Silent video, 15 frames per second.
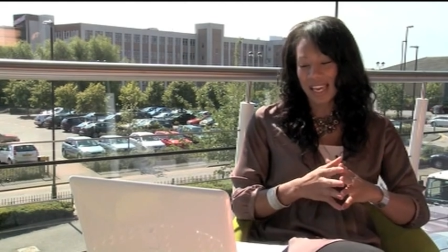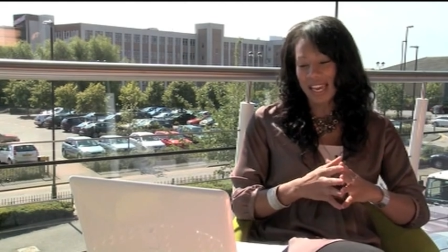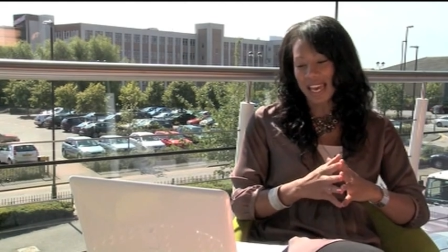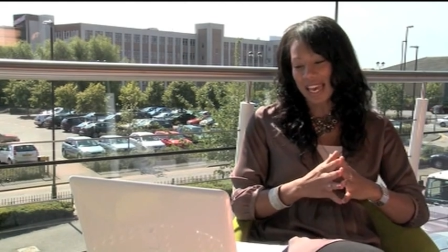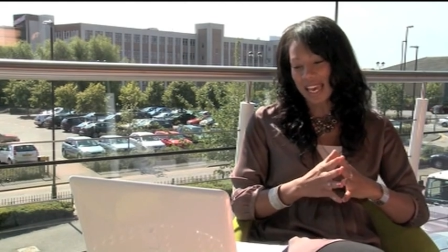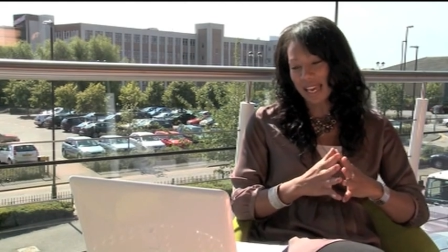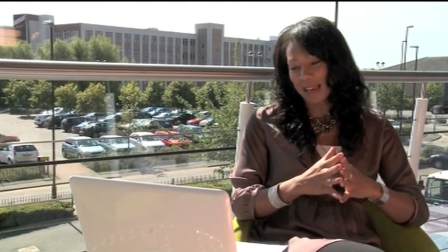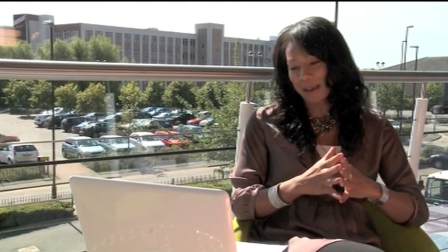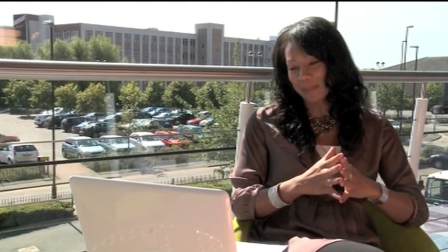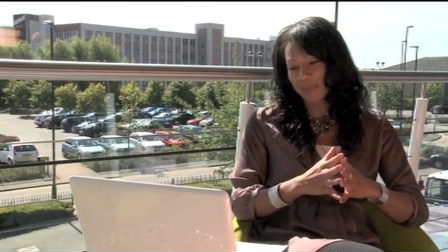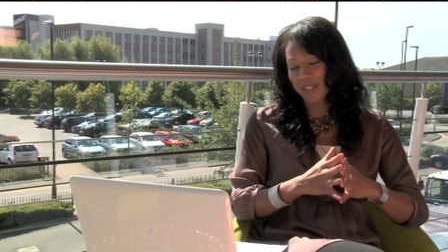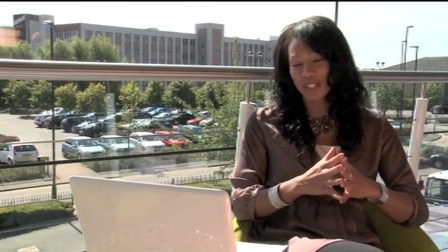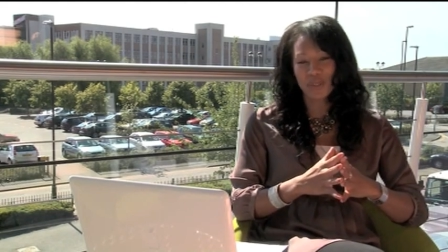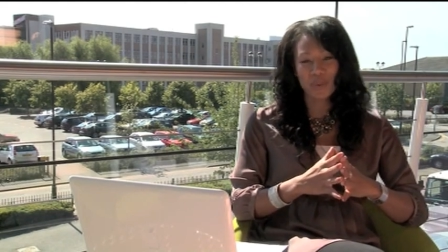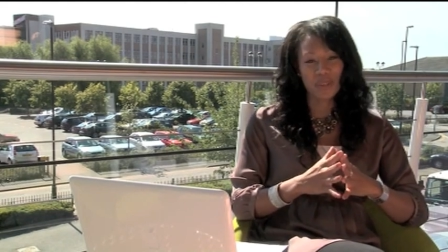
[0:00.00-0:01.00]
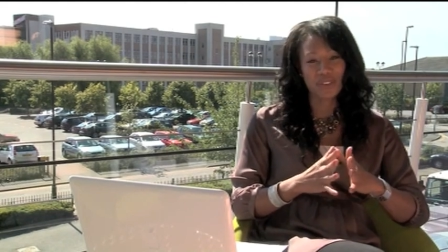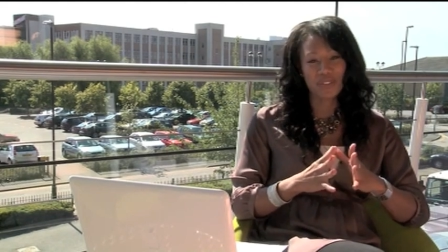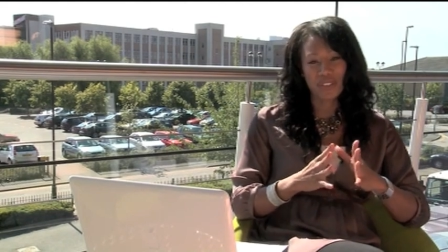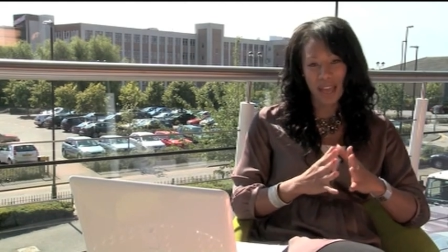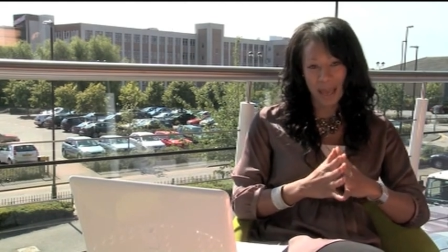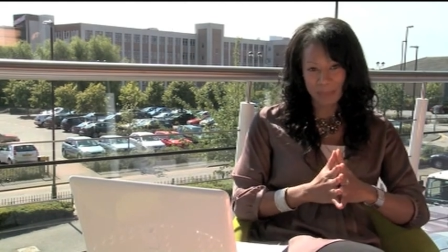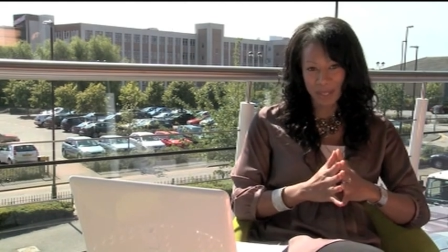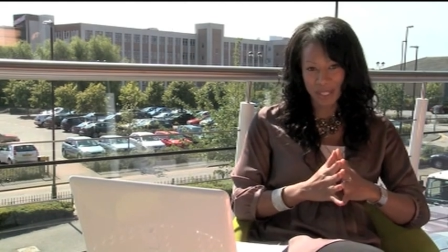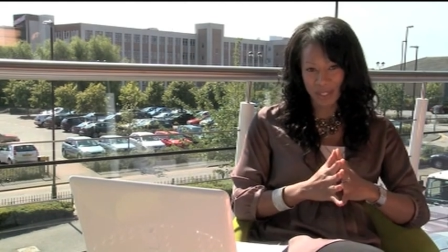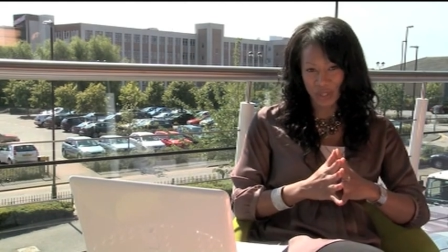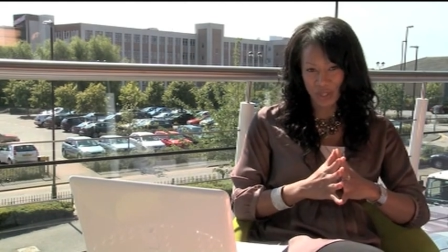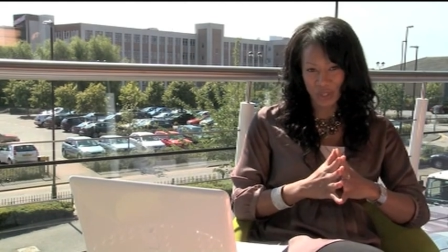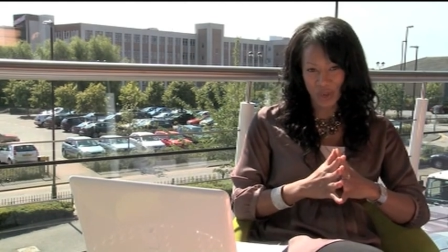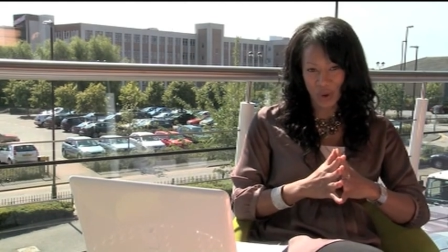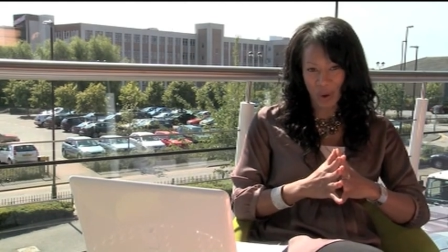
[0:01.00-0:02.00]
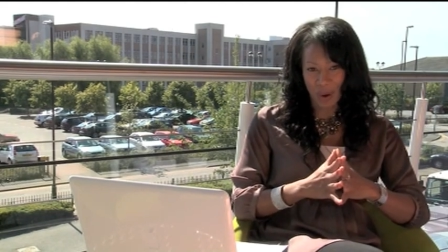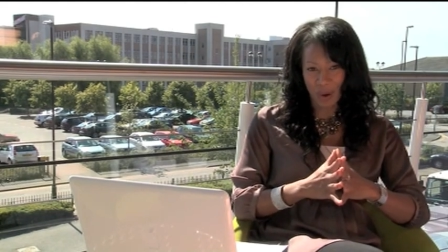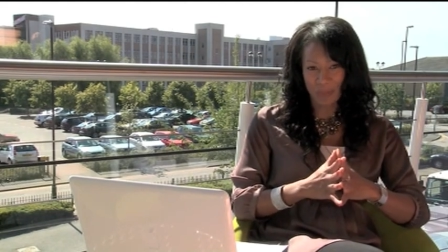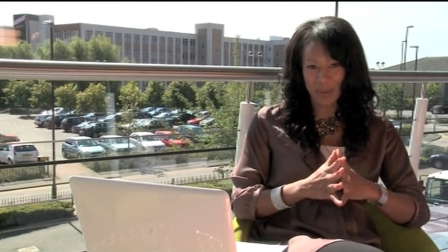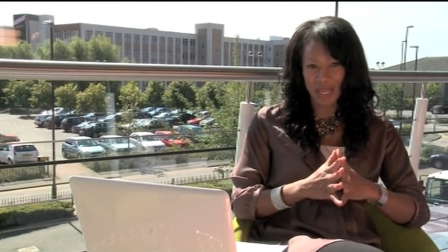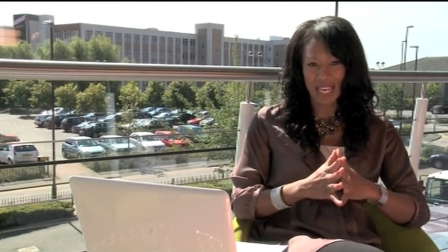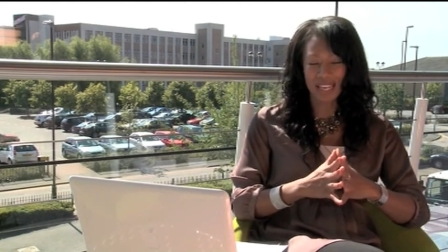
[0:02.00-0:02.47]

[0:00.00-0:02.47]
They're doing a fabulous job,